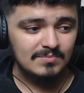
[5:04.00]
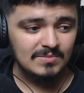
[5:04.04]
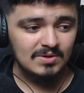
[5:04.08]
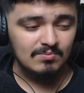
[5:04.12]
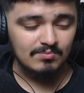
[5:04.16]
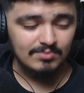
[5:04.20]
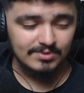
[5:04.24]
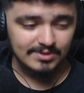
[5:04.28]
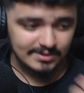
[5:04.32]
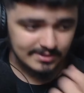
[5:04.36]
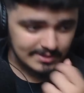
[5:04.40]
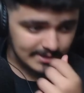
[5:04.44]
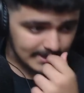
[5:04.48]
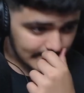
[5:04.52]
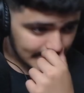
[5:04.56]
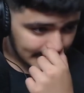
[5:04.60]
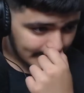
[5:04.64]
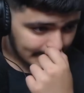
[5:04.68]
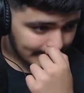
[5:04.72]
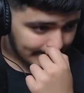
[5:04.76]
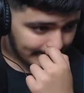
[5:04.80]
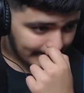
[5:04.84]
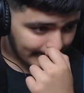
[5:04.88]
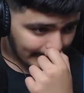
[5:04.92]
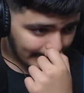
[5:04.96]
But, yeah.
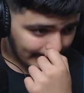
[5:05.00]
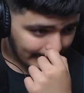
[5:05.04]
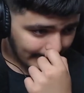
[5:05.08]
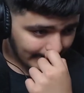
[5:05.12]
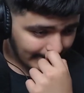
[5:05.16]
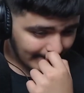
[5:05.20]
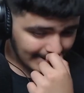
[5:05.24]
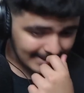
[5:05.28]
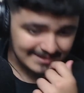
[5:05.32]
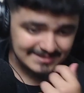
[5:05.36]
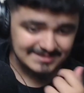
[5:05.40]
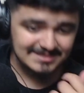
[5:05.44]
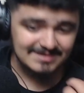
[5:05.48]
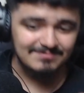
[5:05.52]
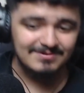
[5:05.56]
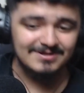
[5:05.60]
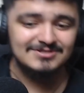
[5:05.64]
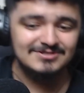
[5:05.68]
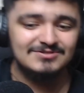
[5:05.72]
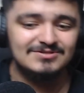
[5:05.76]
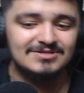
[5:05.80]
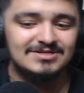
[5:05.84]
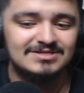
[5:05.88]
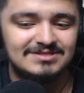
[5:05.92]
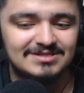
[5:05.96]
Let's get back
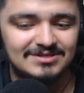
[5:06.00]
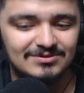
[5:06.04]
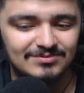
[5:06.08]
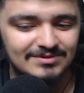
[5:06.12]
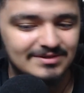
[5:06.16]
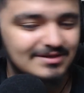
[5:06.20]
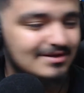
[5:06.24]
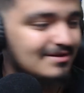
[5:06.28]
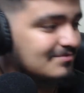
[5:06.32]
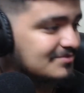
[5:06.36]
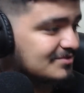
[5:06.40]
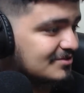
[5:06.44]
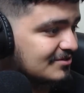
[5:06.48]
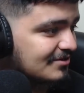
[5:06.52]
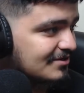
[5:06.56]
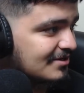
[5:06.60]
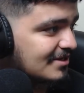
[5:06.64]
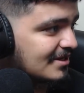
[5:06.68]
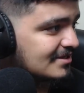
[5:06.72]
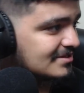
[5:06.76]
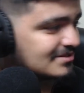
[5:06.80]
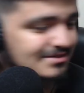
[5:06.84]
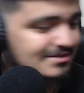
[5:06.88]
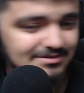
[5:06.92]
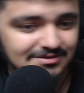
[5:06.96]
to this thing with that. I'm sorry,
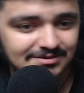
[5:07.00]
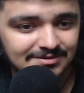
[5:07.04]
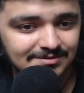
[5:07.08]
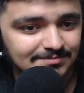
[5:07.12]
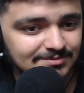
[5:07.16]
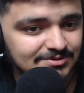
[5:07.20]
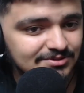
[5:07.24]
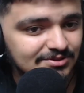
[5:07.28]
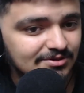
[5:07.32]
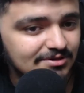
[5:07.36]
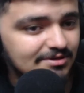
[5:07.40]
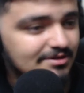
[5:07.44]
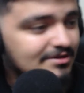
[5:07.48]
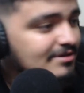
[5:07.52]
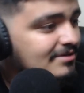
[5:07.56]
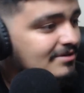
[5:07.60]
Caskey. Sorry.